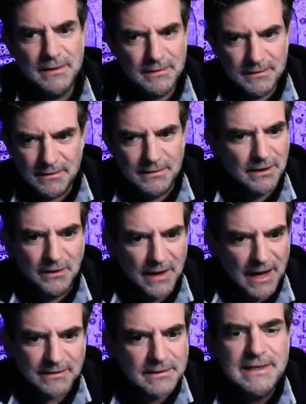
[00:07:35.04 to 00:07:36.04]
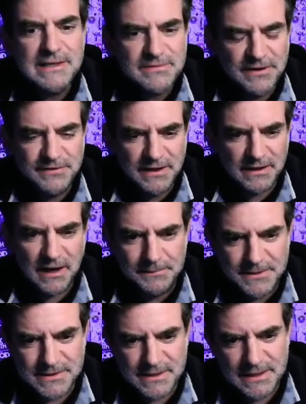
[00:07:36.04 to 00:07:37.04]
at least 50
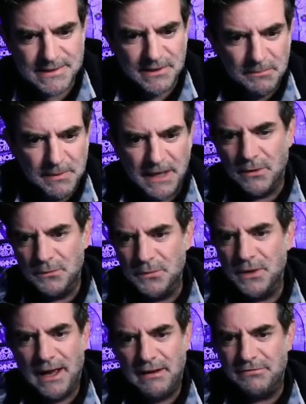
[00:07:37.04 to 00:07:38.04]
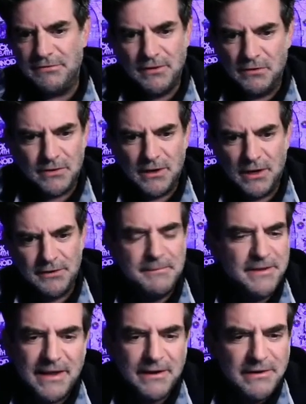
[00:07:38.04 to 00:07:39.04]
copies of this, and a big one will have over 100. I
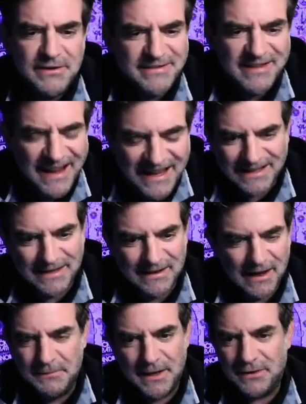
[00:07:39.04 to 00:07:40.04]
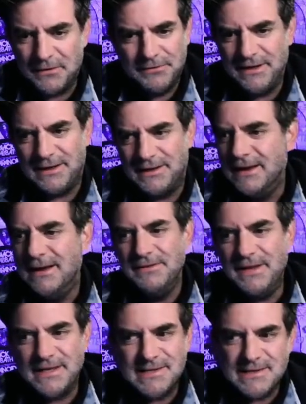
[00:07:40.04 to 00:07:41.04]
mean, they don't even take it. I mean, I don't think
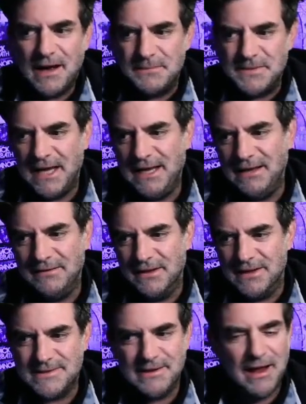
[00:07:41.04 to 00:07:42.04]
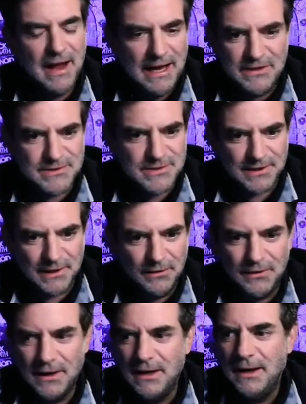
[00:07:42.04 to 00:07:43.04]
they stopped taking this ages
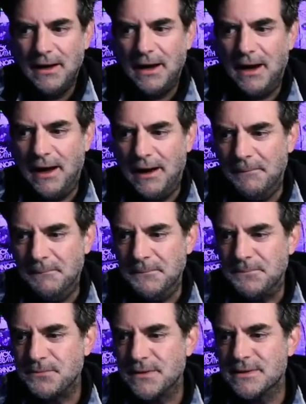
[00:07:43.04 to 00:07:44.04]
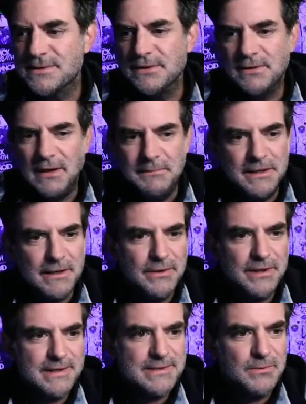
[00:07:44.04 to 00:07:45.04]
ago. The
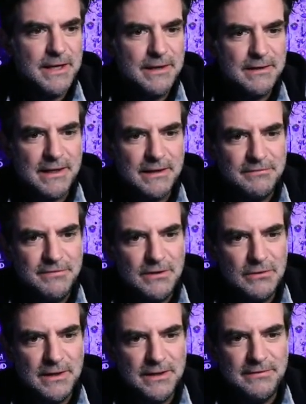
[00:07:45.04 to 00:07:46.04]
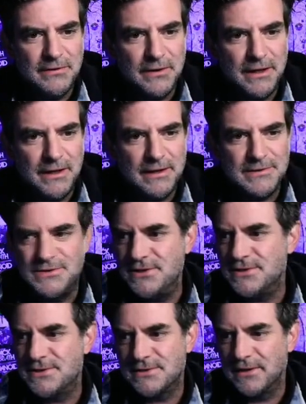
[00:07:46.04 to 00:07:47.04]
quickest way to get a view into it is
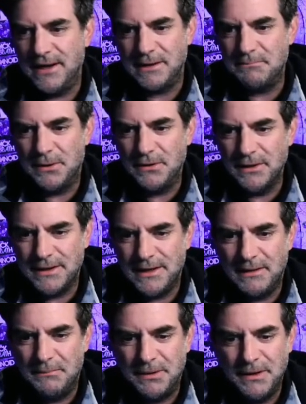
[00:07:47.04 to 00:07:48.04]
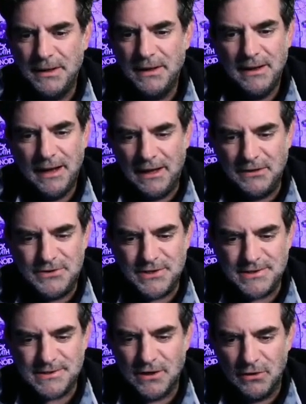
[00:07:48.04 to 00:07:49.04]
just like pull it up and
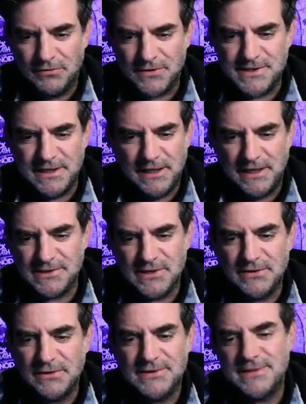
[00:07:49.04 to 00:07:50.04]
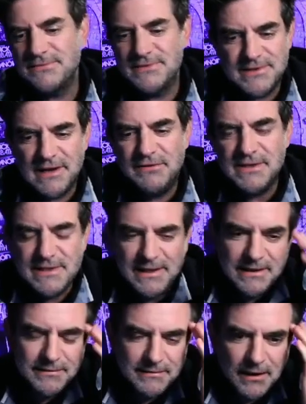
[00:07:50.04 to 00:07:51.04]
just go for CD. So there's
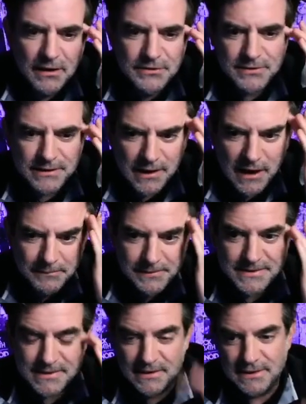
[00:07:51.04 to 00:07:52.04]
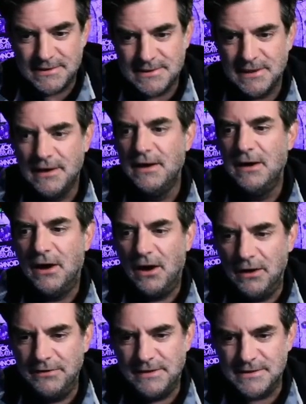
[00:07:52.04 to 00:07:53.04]
1,700 copies of this
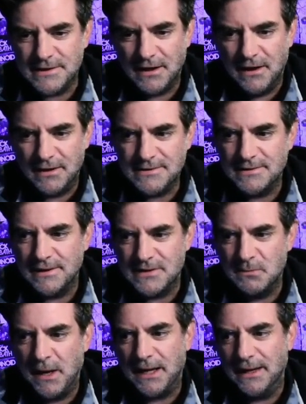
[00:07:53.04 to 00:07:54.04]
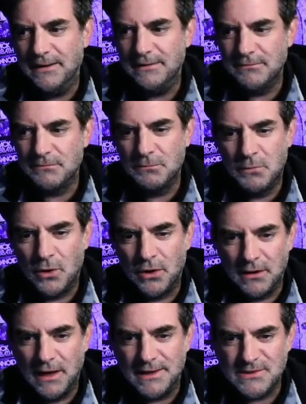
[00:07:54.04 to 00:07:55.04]
on Discogs. Let's make it more or
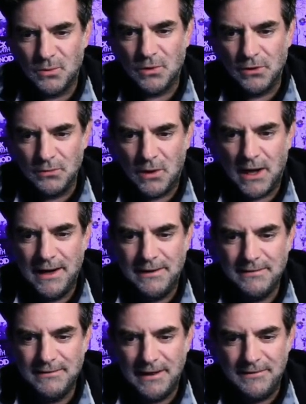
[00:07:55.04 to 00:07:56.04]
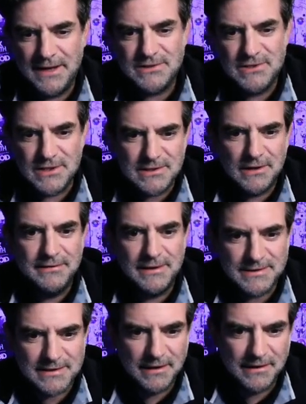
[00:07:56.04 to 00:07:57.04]
less worldwide, and that's just on
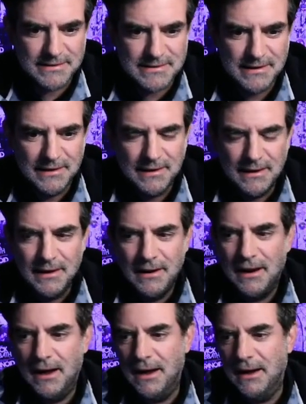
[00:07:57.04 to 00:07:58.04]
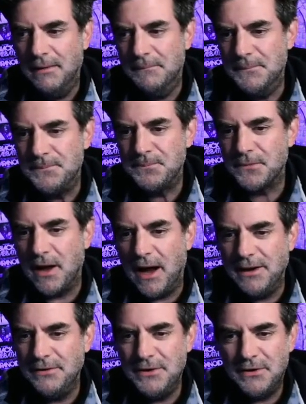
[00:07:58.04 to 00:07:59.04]
Discogs.
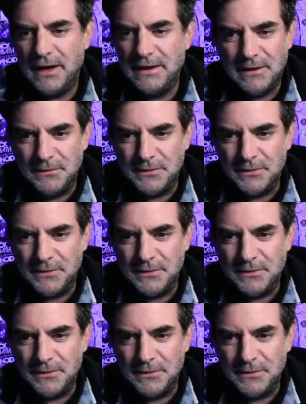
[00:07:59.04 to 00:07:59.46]
I don't know how that would